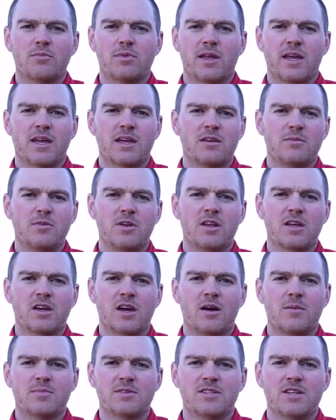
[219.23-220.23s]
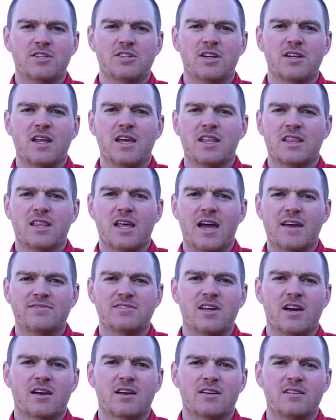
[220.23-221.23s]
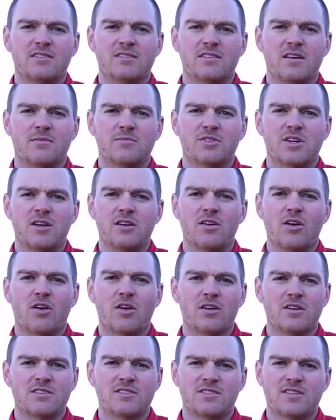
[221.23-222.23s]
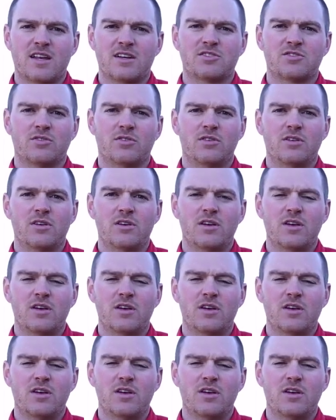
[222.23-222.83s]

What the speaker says: plant community composition, and livestock consumption are essential.